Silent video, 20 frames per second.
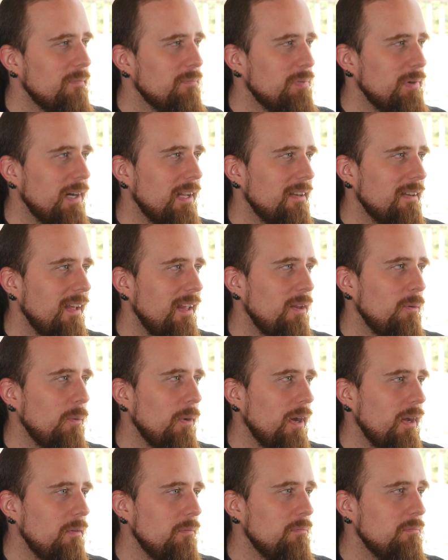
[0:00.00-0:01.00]
But
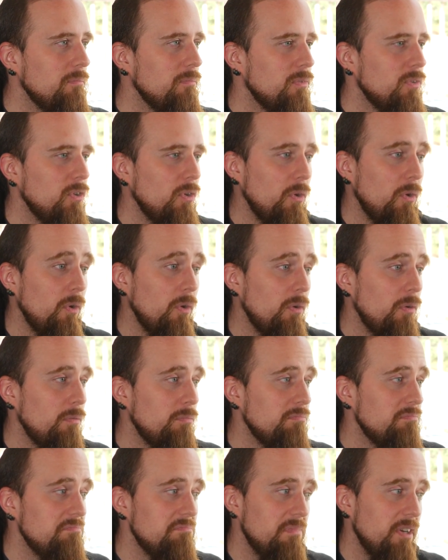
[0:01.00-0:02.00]
anyway,
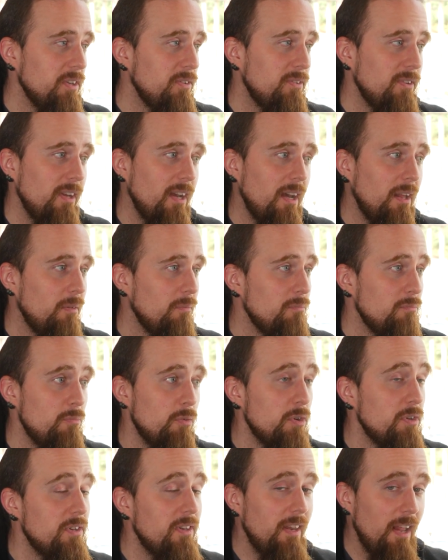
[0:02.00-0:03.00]
so as said,
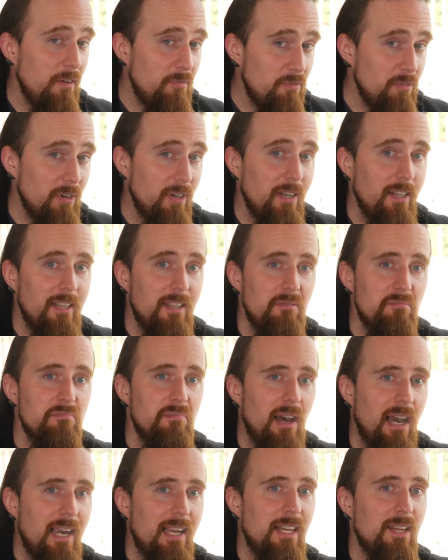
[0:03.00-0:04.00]
would definitely
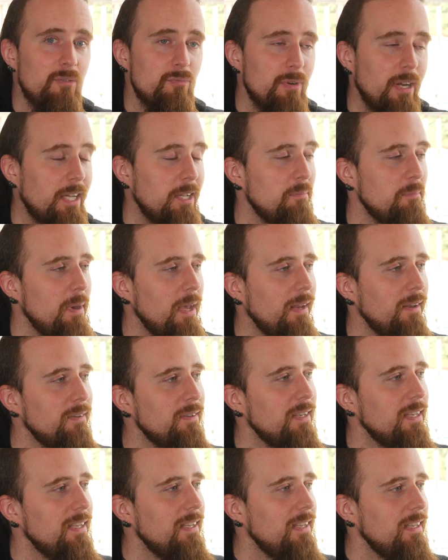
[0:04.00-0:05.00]
highly
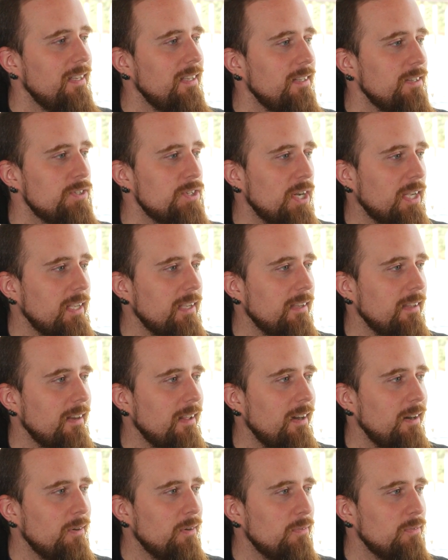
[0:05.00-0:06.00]
recommend checking it
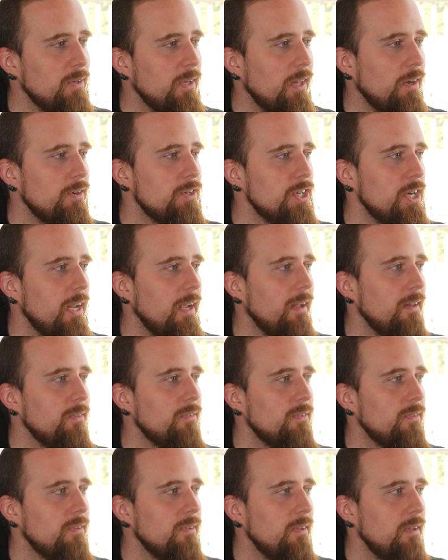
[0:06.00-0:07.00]
out if you get a
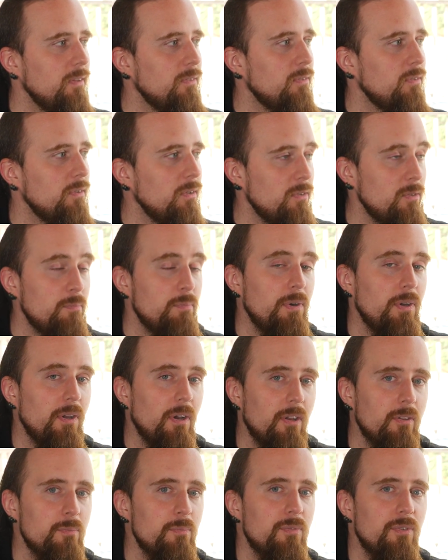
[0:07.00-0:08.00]
chance. It's a pretty
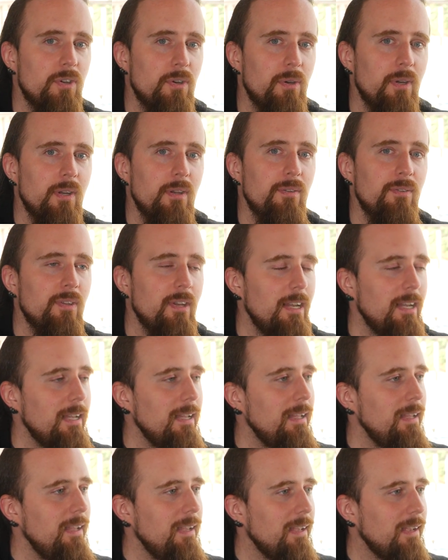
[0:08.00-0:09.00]
awesome series,
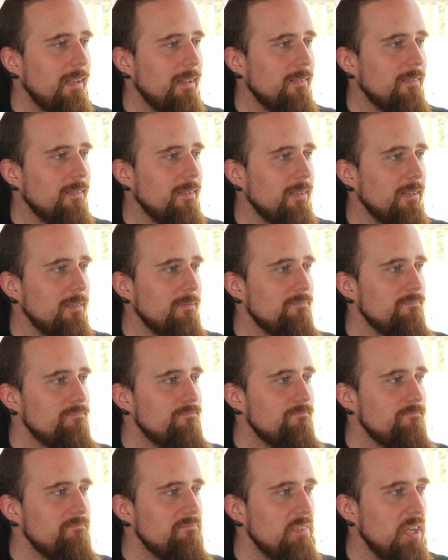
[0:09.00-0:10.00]
and
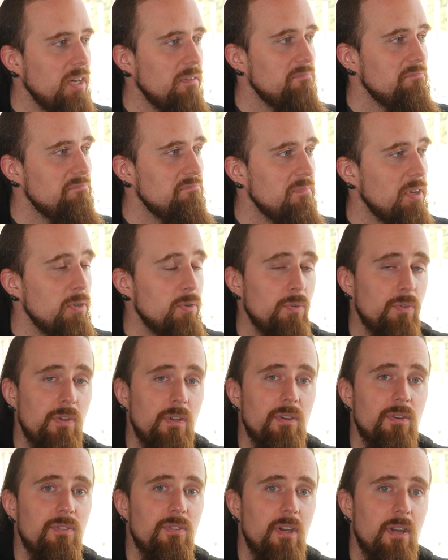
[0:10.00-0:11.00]
yeah,
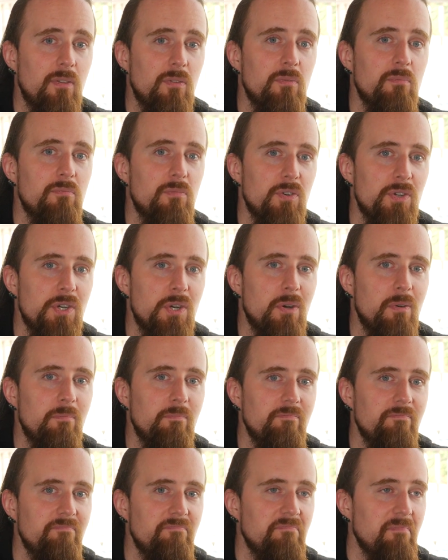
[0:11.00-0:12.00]
interesting designs for sure.
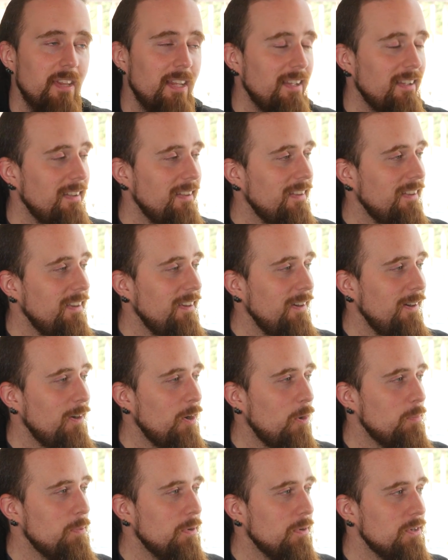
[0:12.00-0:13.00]

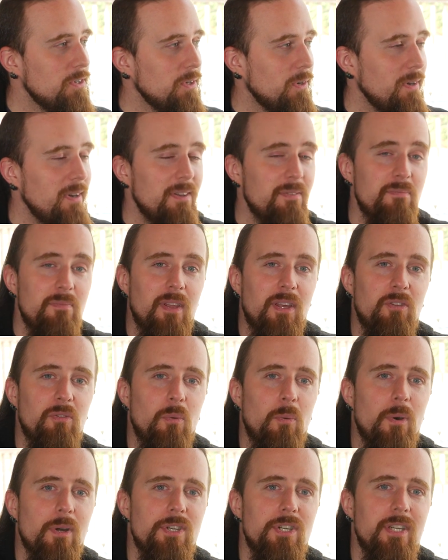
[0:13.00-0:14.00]
Hope you enjoyed it. Thanks
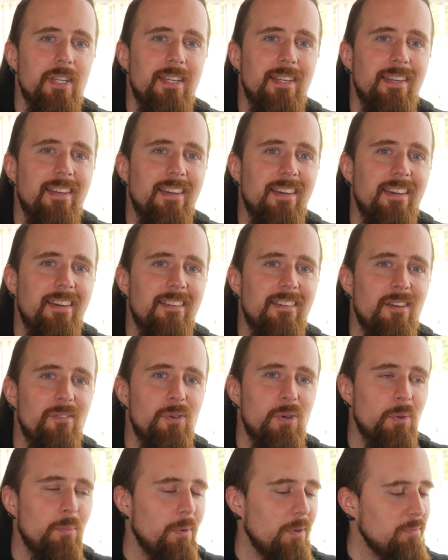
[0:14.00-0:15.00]
for watching, and have
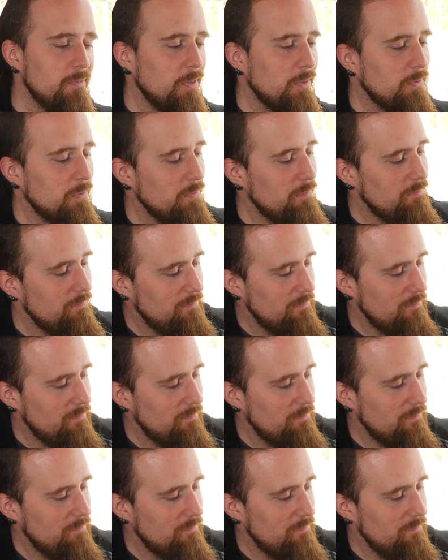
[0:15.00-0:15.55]
a good one, folks.